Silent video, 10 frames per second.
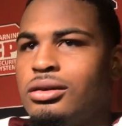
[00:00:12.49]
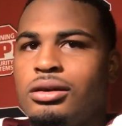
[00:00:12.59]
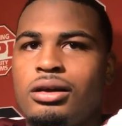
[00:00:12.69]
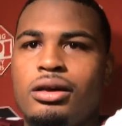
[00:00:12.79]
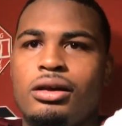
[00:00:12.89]

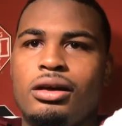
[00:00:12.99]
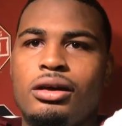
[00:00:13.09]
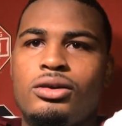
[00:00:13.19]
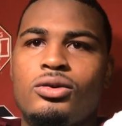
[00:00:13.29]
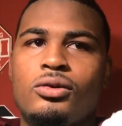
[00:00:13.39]
He
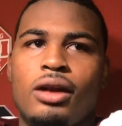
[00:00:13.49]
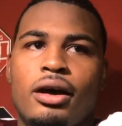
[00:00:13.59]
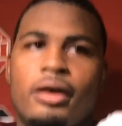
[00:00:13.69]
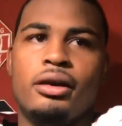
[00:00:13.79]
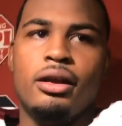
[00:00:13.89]
cool like
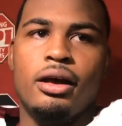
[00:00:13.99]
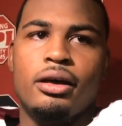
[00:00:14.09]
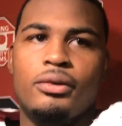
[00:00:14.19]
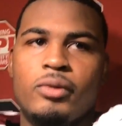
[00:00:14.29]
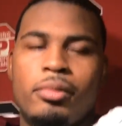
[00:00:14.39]

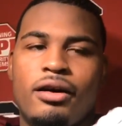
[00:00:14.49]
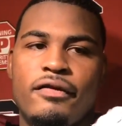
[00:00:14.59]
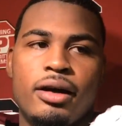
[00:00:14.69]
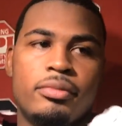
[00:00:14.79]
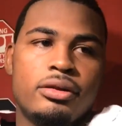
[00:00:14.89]
with my
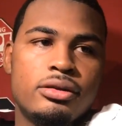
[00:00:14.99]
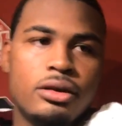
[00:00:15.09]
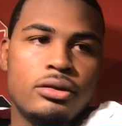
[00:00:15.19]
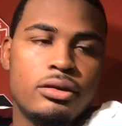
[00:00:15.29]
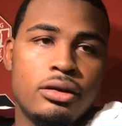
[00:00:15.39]
family, so
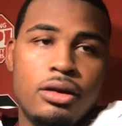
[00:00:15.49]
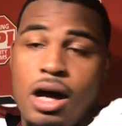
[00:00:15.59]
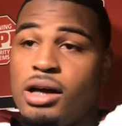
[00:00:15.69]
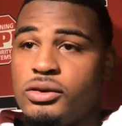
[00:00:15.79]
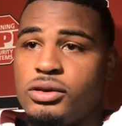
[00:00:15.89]

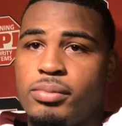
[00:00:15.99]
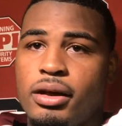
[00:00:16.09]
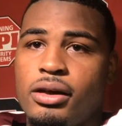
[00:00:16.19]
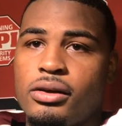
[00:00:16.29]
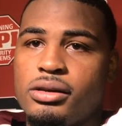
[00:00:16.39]
I just was
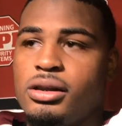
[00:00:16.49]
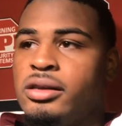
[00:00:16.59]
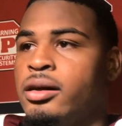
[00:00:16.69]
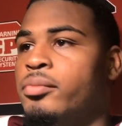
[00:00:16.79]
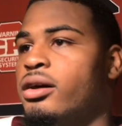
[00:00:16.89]
playing on his team.
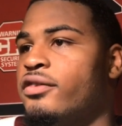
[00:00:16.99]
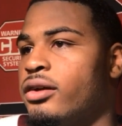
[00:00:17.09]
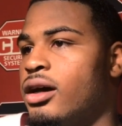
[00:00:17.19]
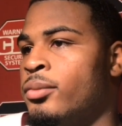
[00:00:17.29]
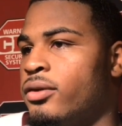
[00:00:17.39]
I played for
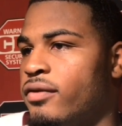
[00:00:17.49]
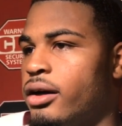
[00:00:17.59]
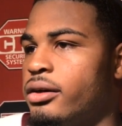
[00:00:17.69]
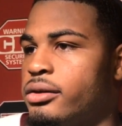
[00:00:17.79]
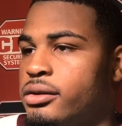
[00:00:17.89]
the Compton
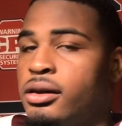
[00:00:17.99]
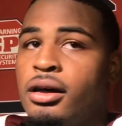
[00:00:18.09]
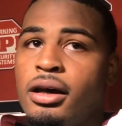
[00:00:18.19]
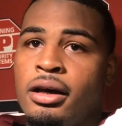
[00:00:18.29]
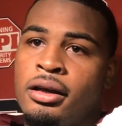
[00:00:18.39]
Vikings
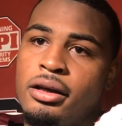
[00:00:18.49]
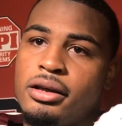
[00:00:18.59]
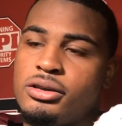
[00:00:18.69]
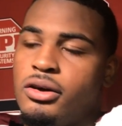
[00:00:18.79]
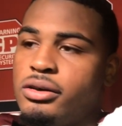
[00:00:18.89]
and then
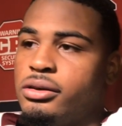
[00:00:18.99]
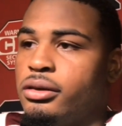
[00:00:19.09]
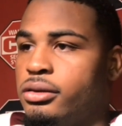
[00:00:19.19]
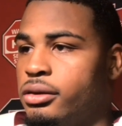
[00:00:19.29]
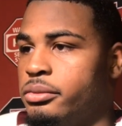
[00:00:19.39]
his All Star
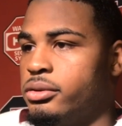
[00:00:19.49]
team.